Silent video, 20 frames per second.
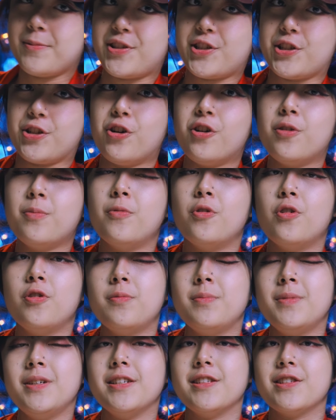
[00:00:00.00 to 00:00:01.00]
MCO
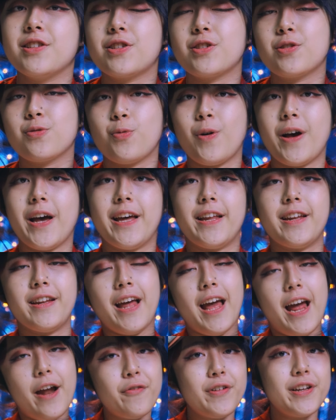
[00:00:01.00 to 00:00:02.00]
moments when
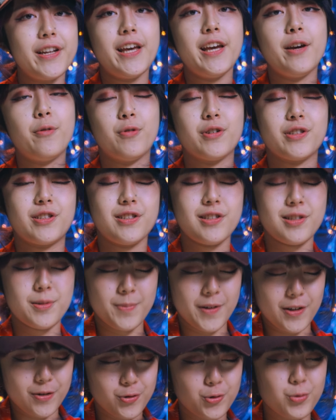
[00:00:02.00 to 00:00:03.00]
every day was just
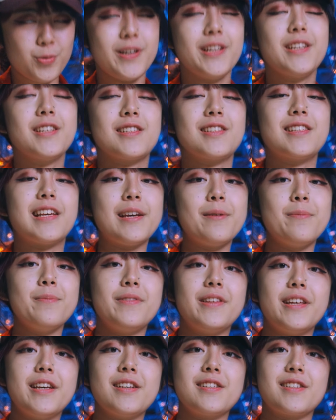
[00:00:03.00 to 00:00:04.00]
about doing the same
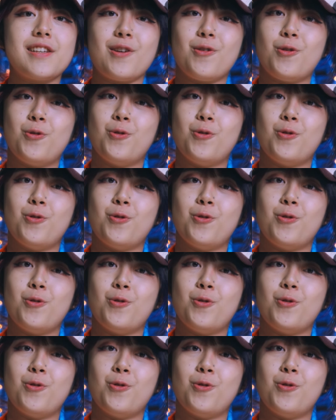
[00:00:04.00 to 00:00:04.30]
things at